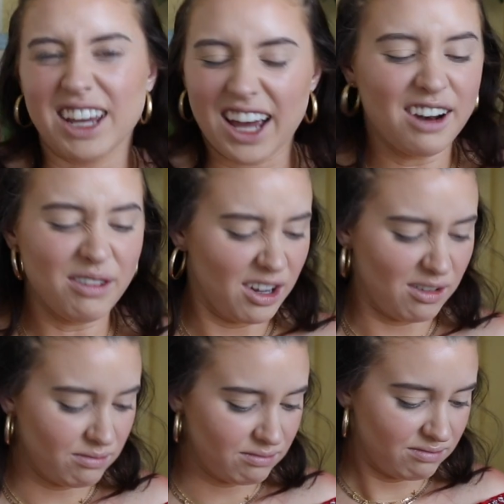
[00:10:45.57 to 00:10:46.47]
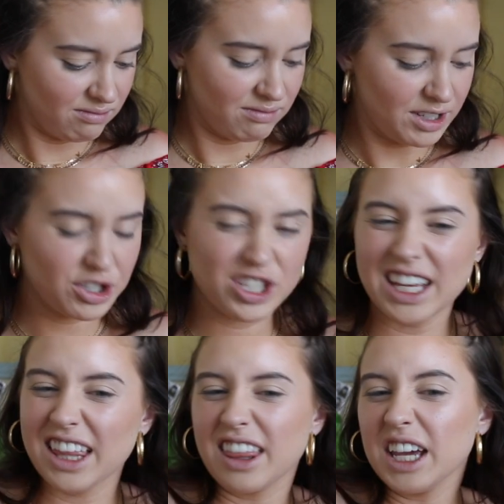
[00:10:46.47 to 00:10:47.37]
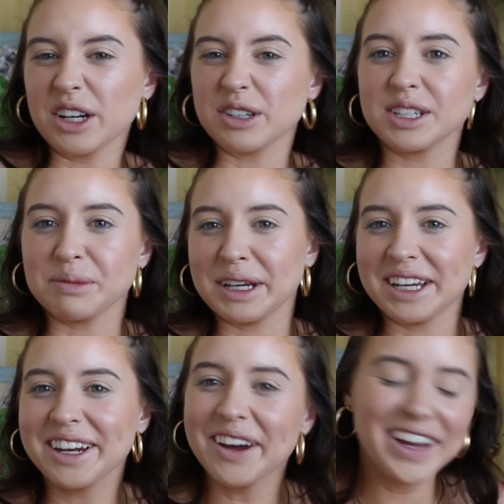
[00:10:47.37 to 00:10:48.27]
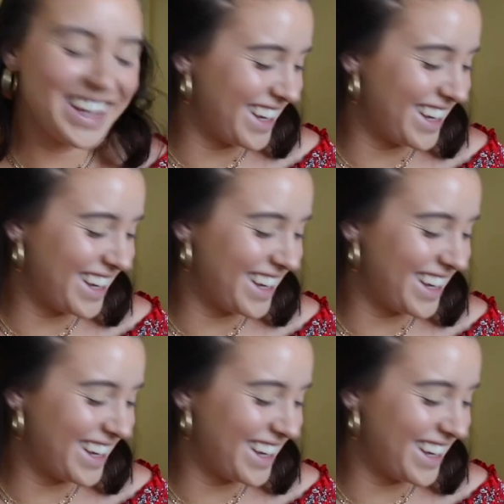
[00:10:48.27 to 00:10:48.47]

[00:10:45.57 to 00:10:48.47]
I don't know. They're just like there to me, you know?